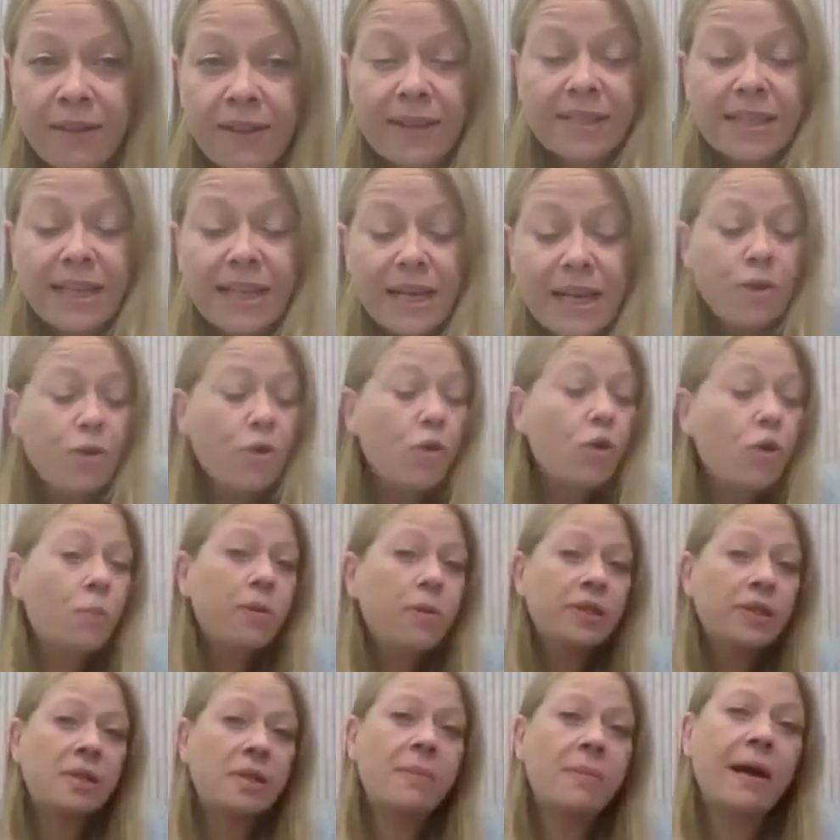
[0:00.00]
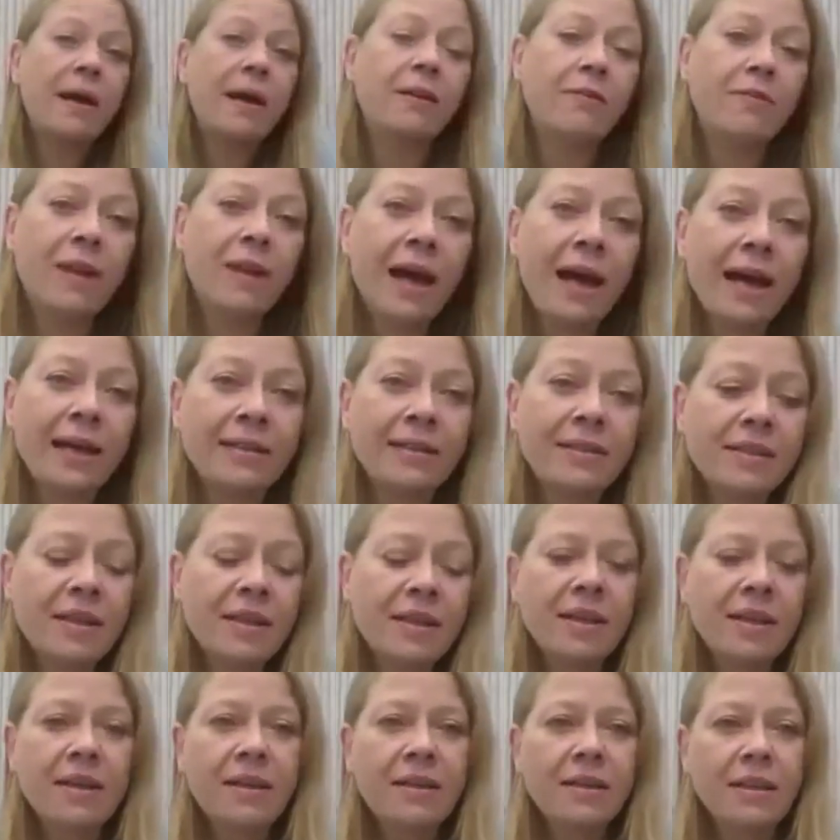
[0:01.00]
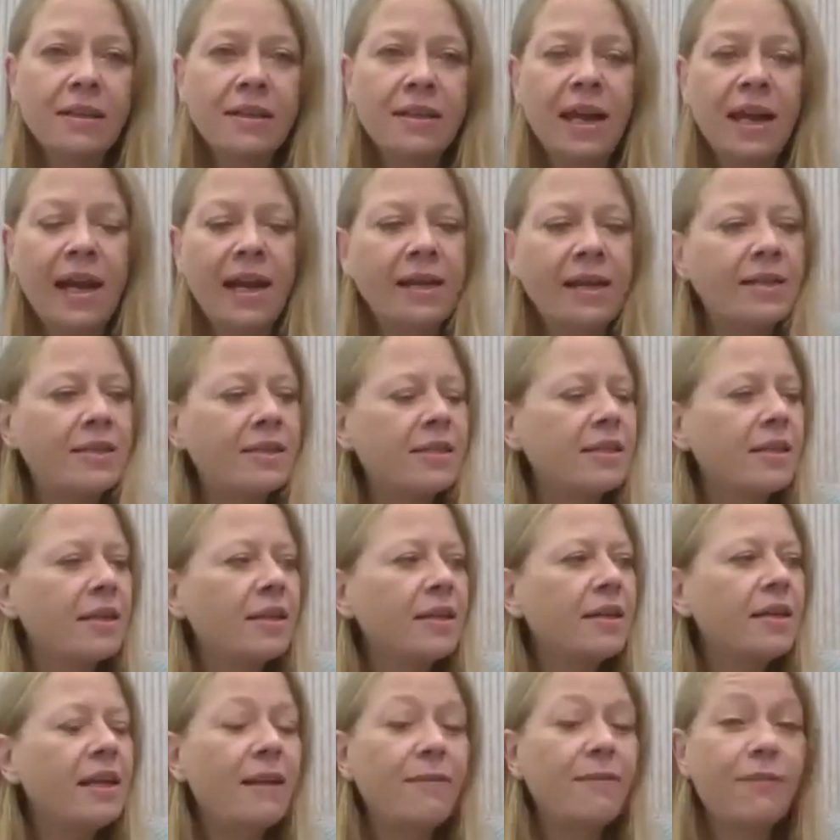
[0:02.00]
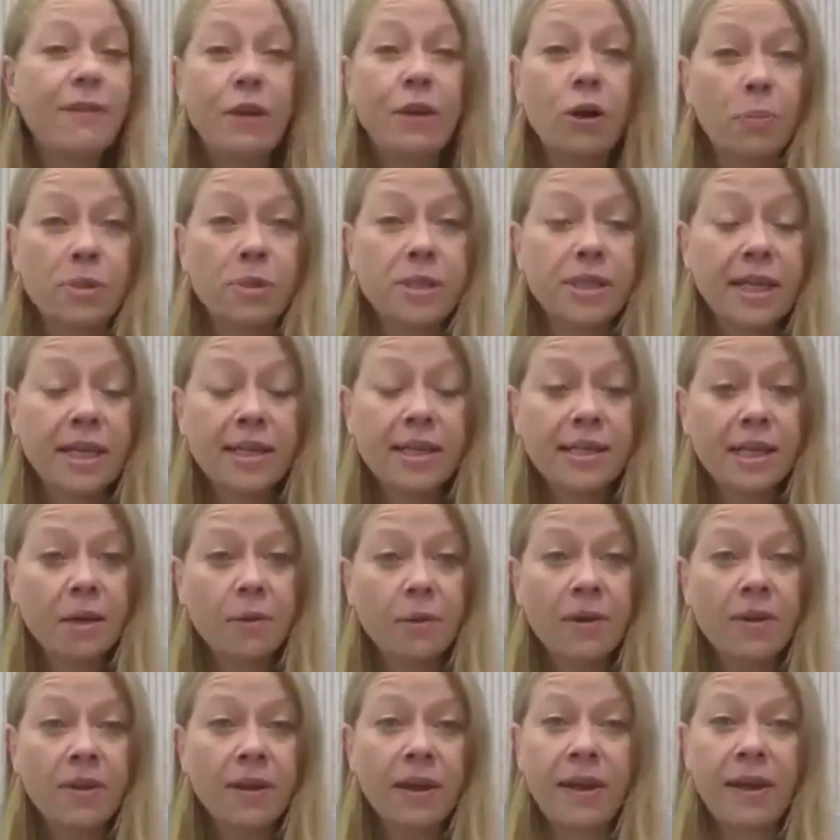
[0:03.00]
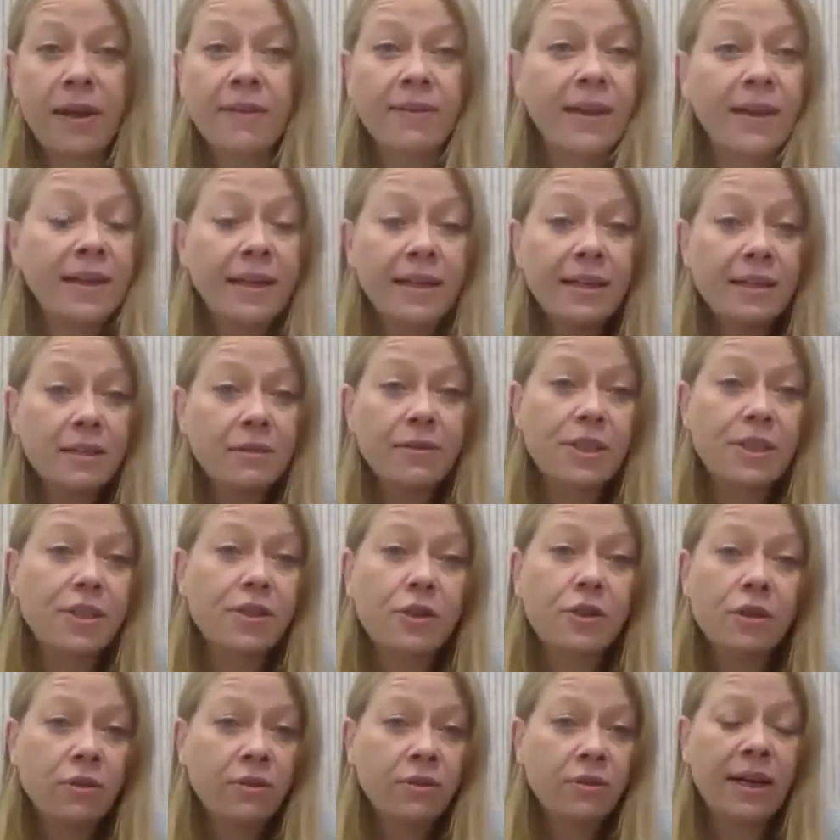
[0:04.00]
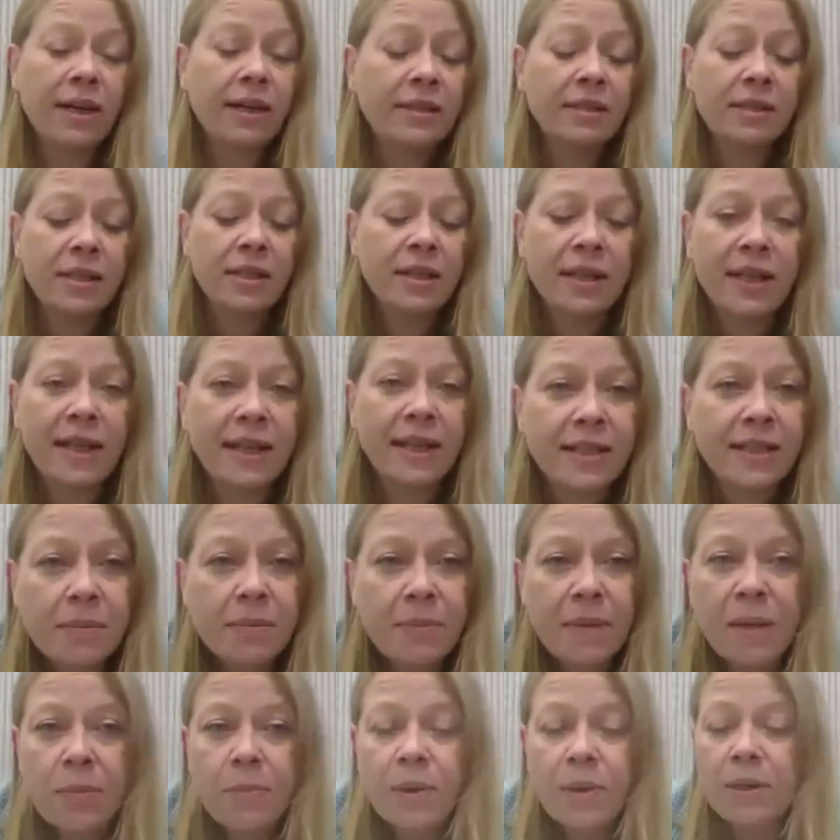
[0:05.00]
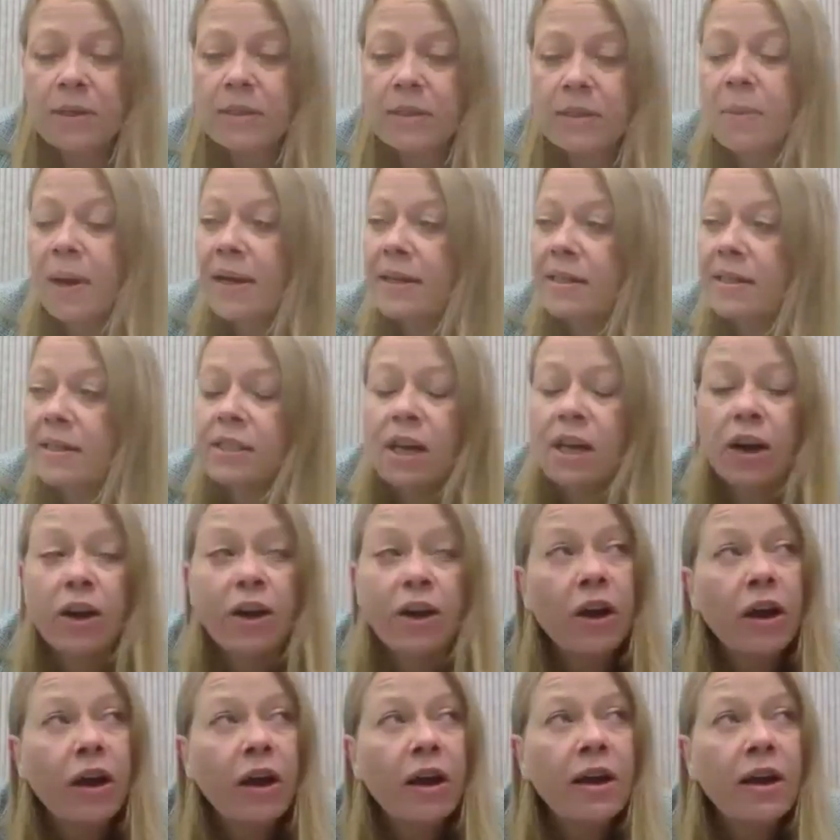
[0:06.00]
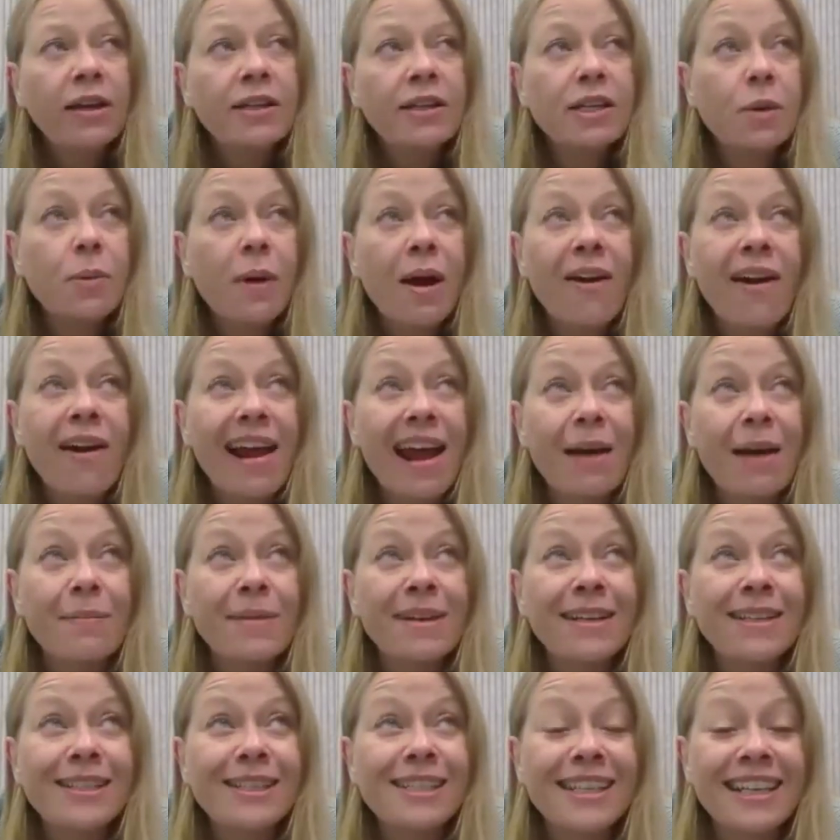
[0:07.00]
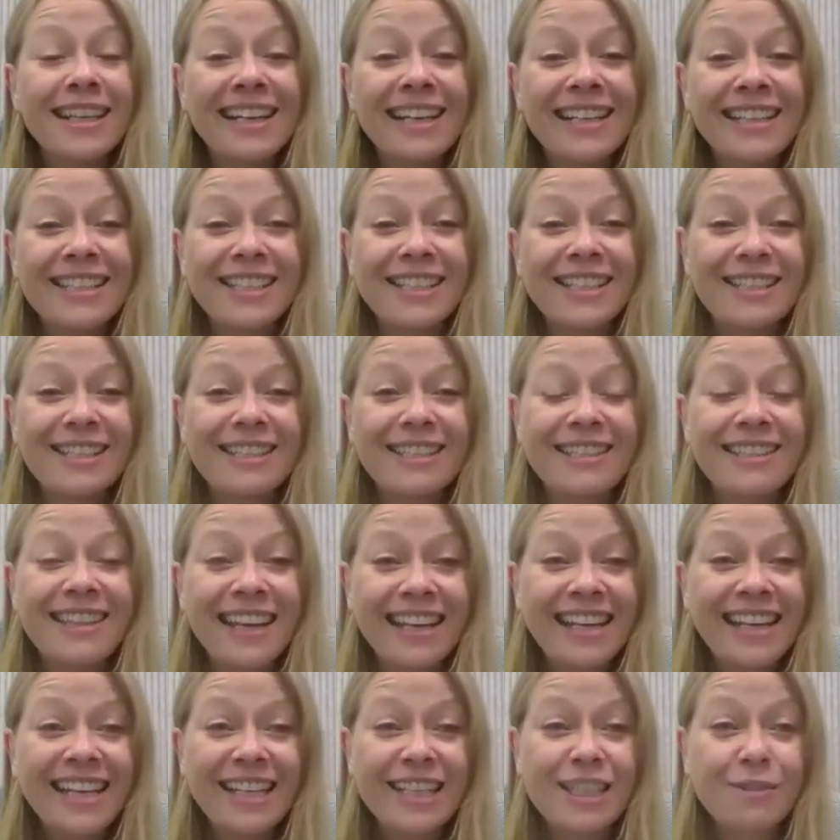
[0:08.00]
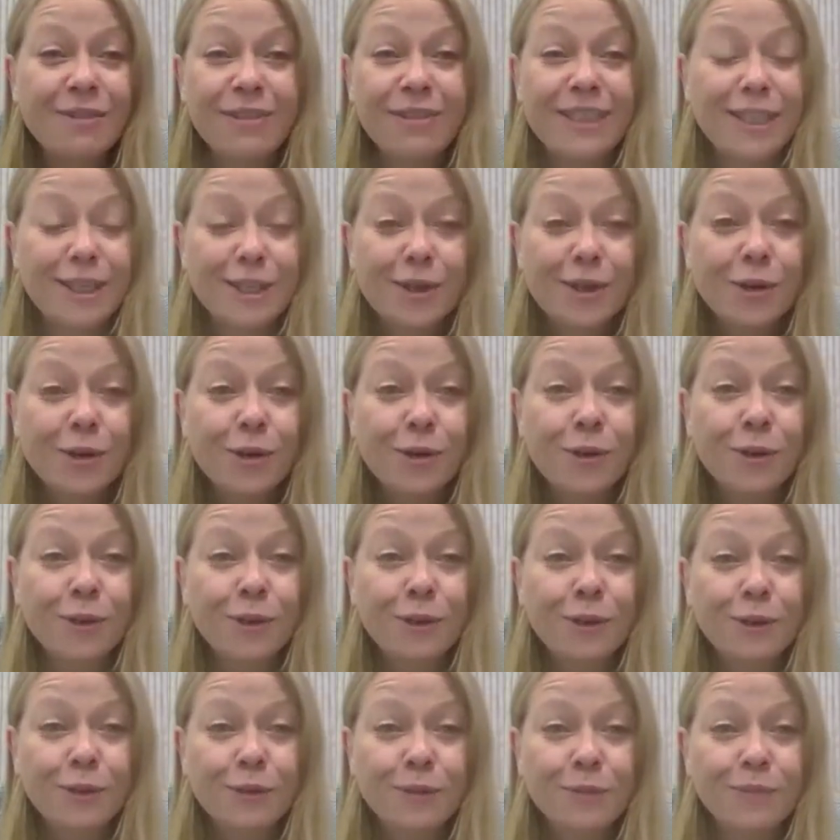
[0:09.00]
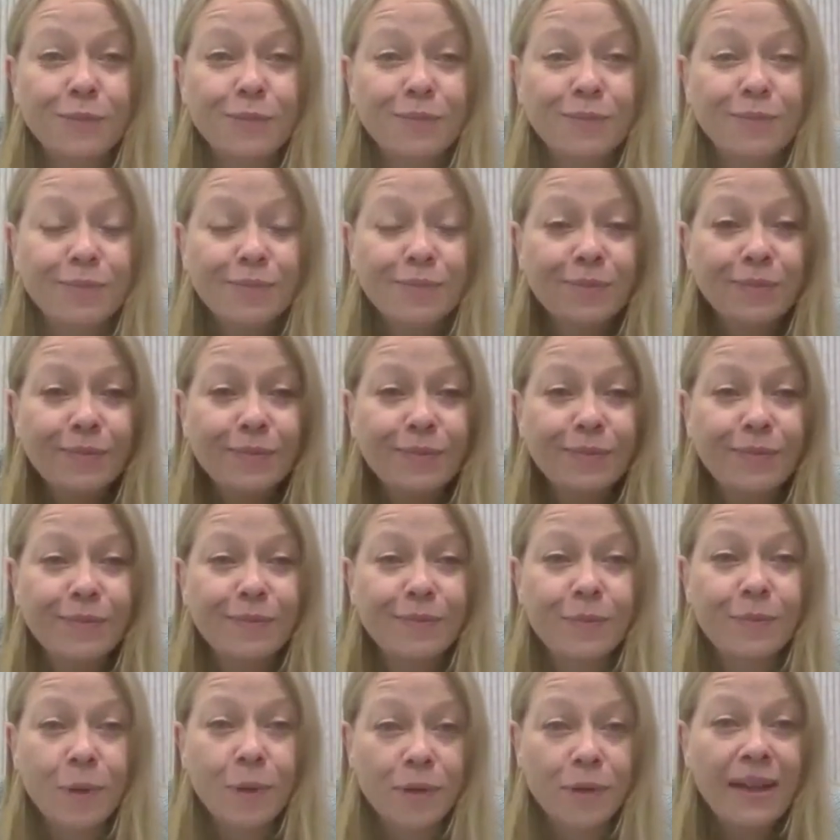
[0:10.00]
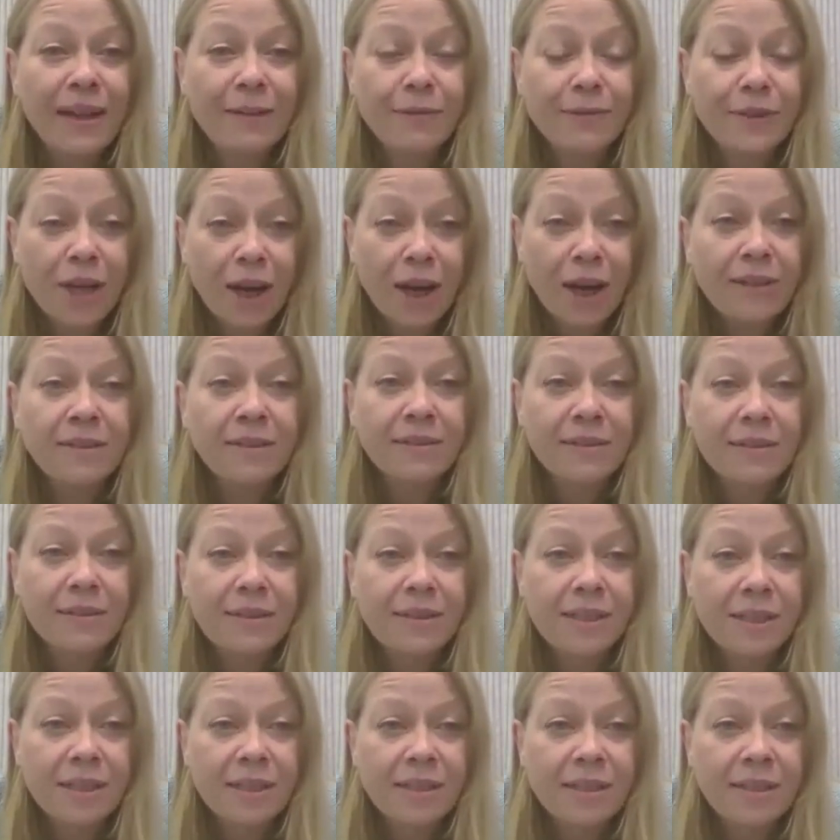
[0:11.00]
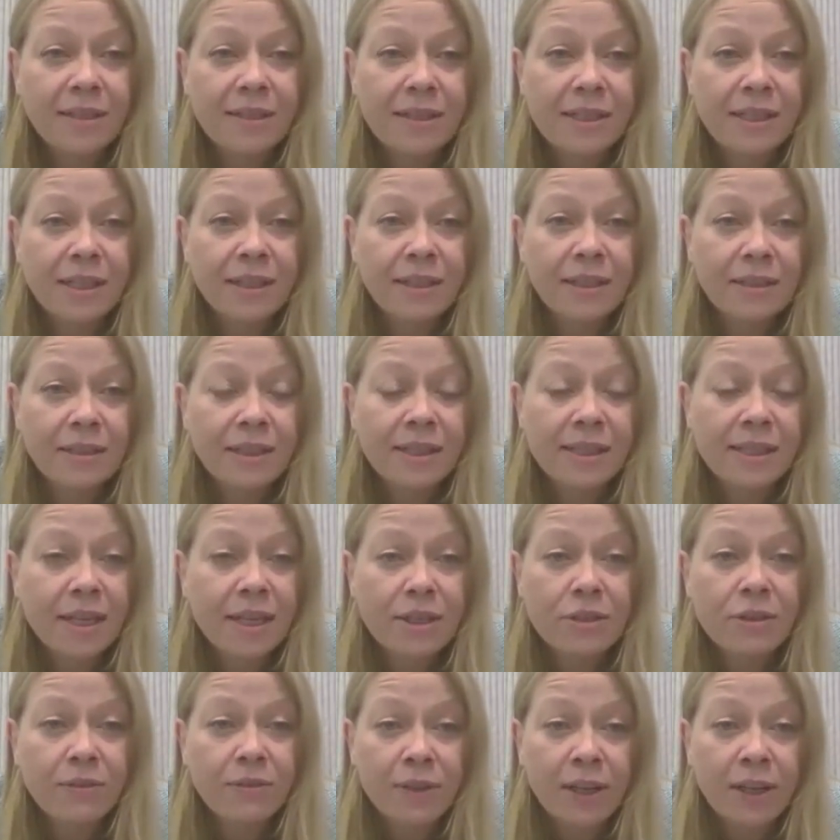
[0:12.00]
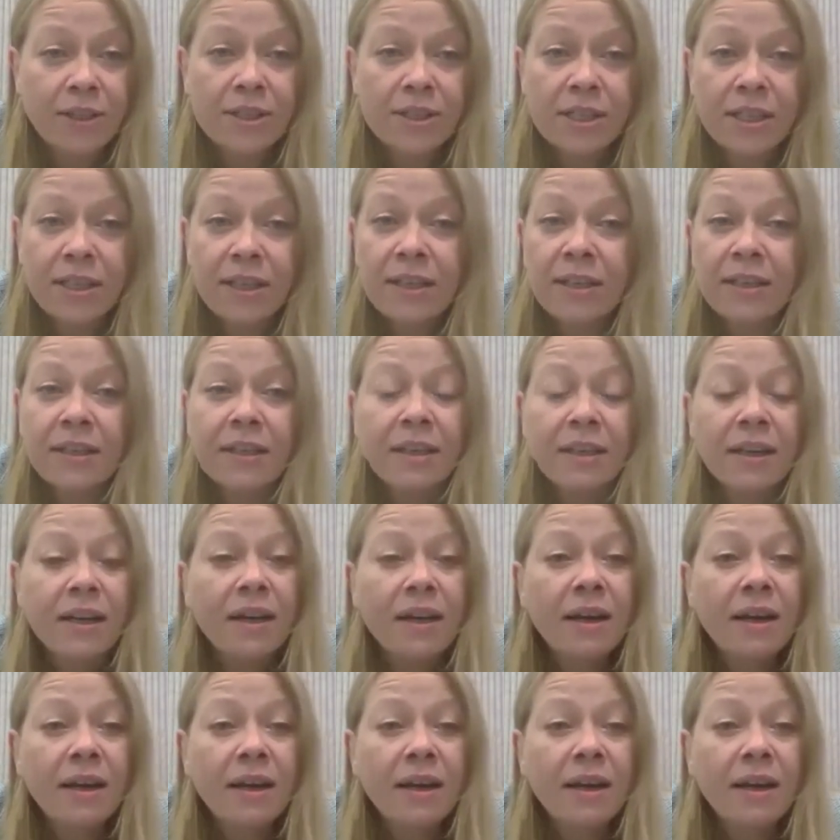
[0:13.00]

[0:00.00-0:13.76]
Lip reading: There's an enormous amount of land that needs, if they're not proceeding with it, they need to restore it and turn it into meanwhile space. So where I am is they need to restore what they've done to the centre of London.